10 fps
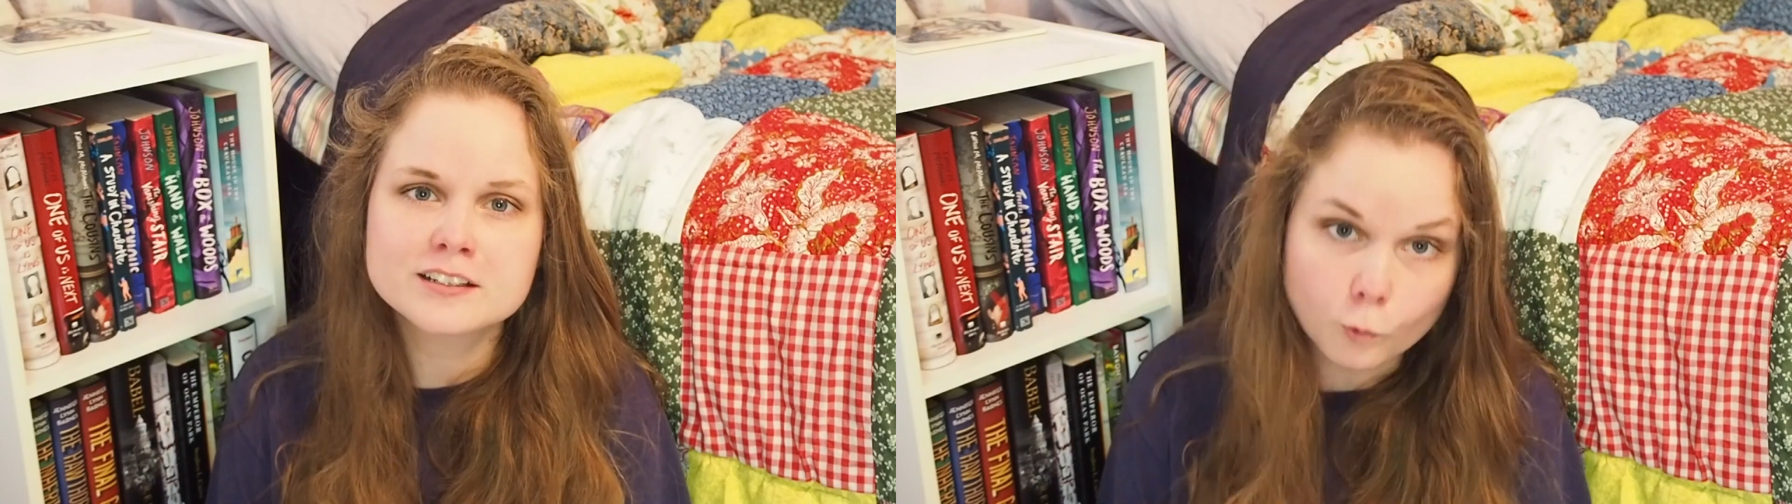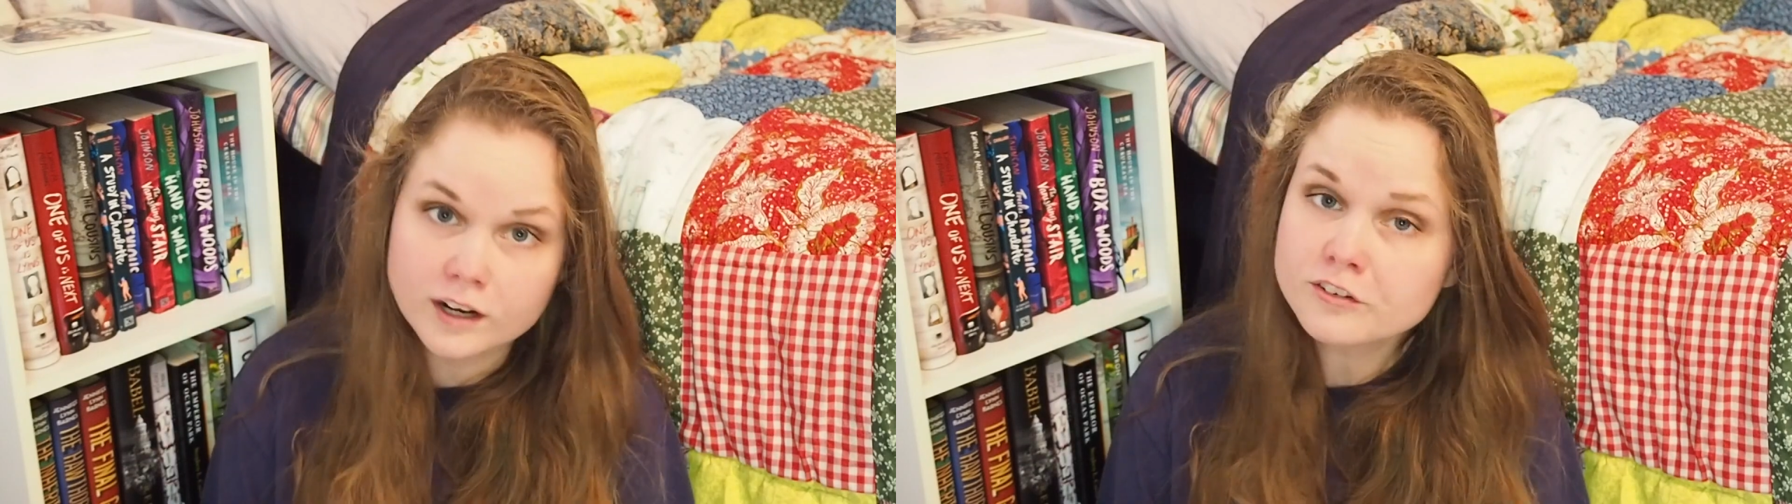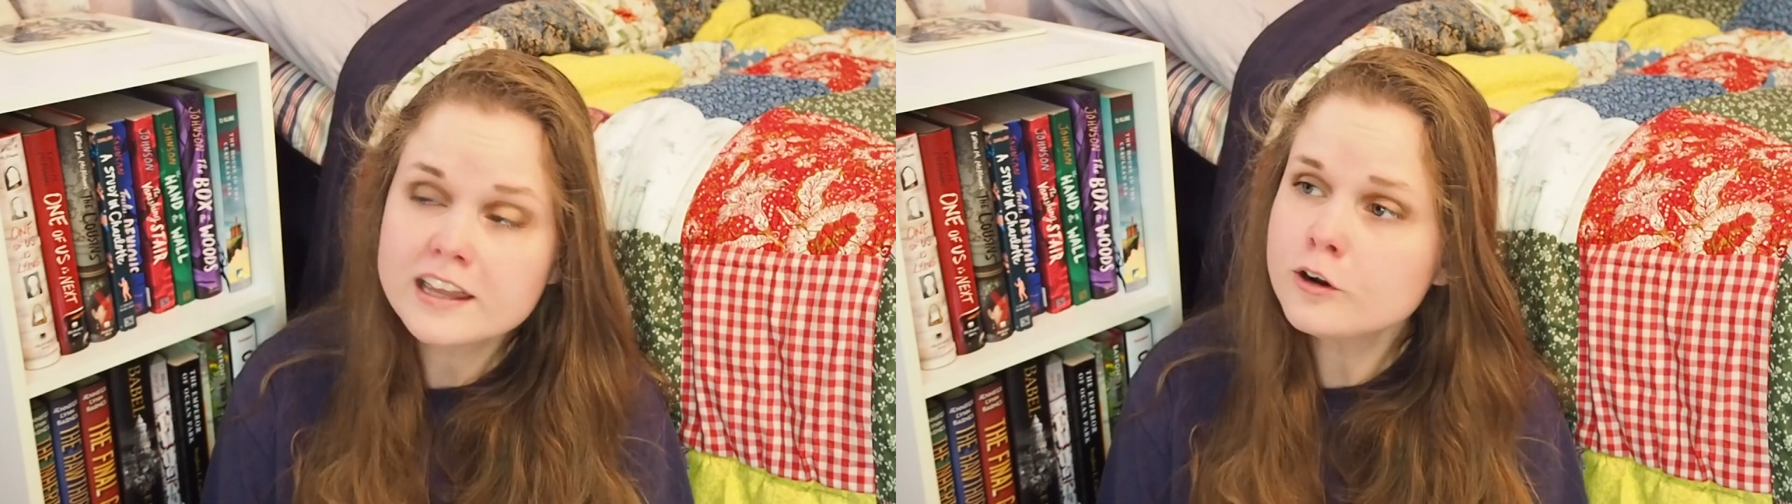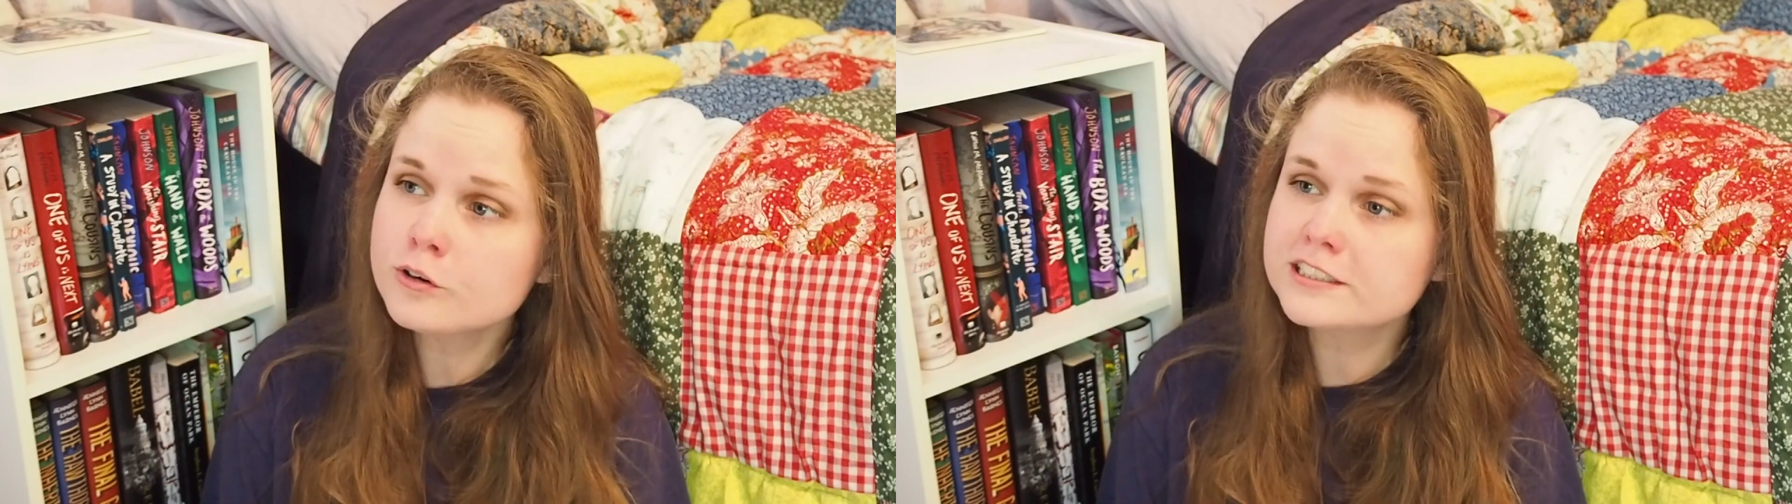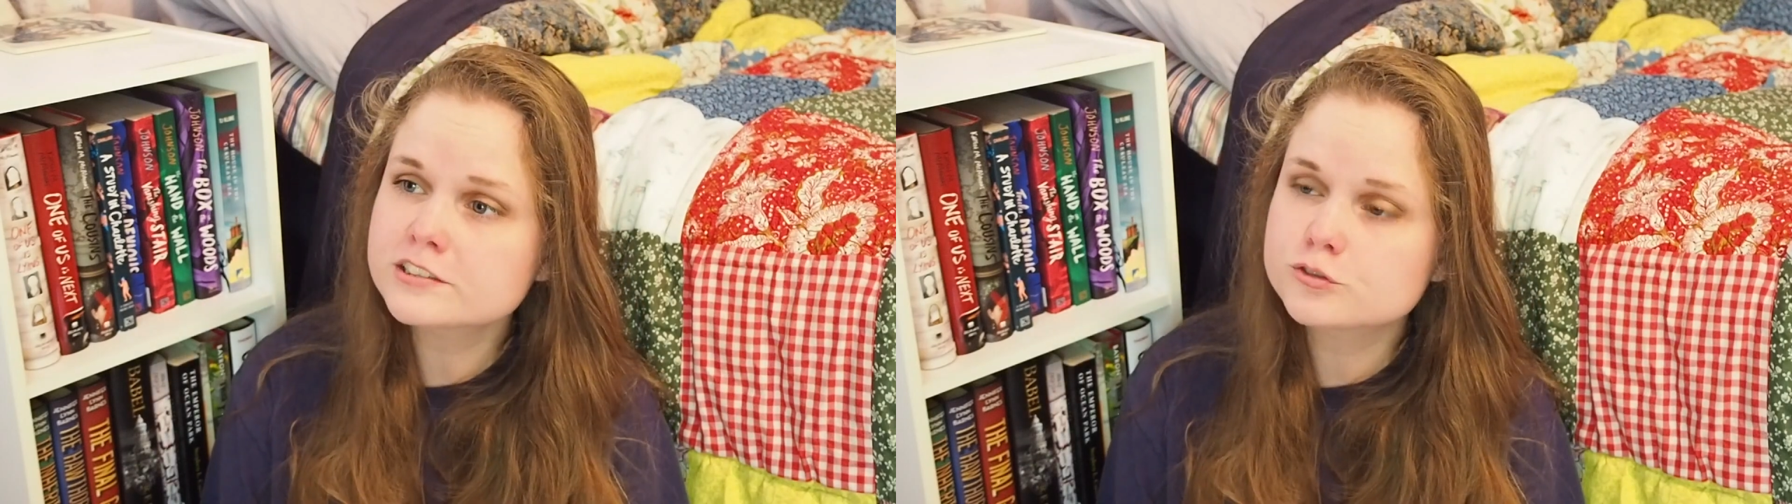Whatever they
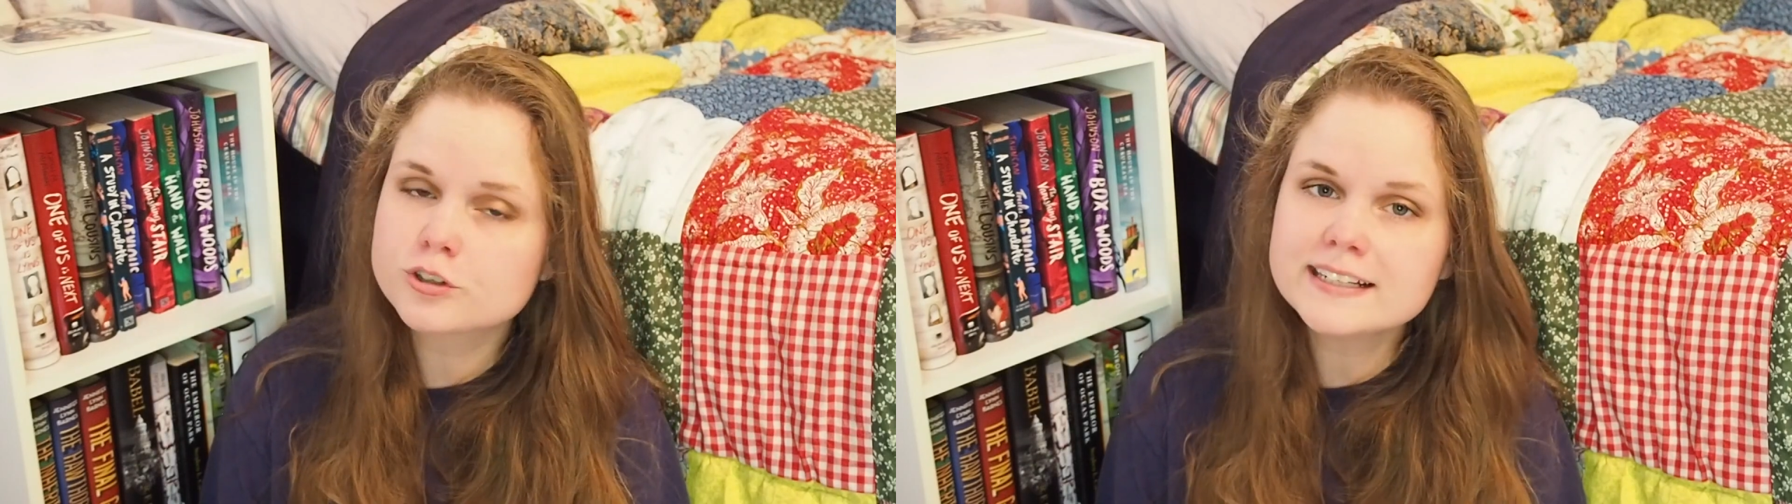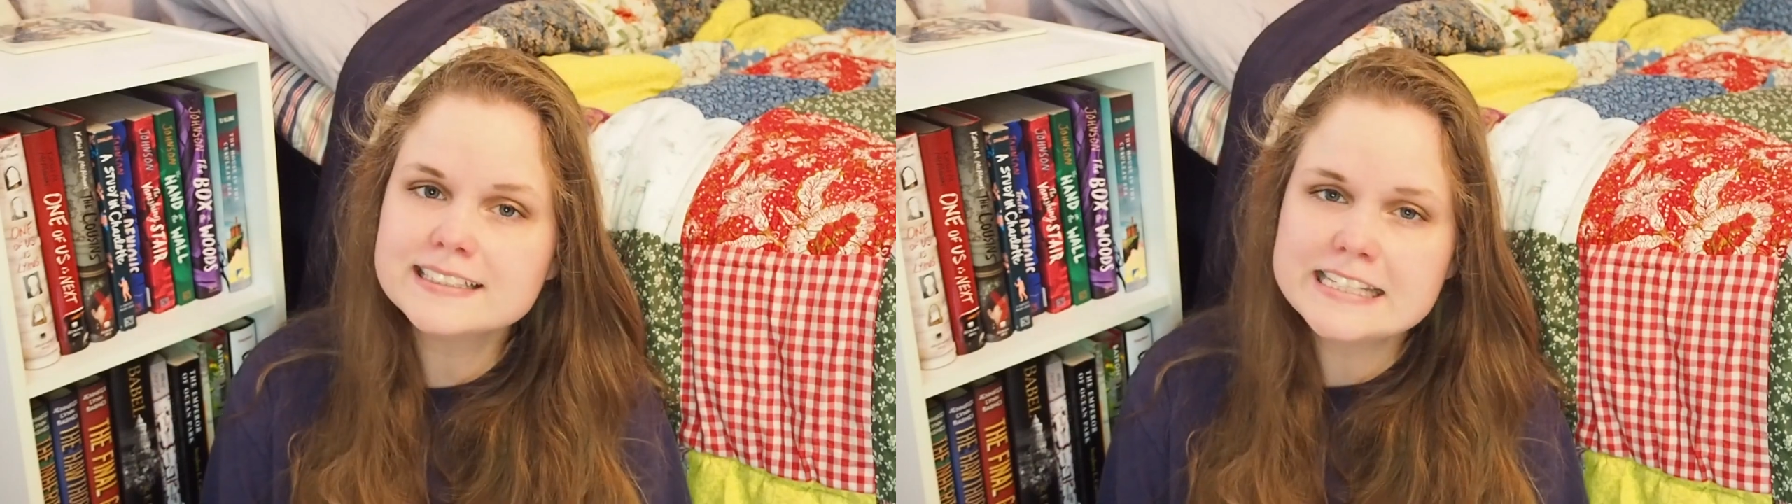notice, try to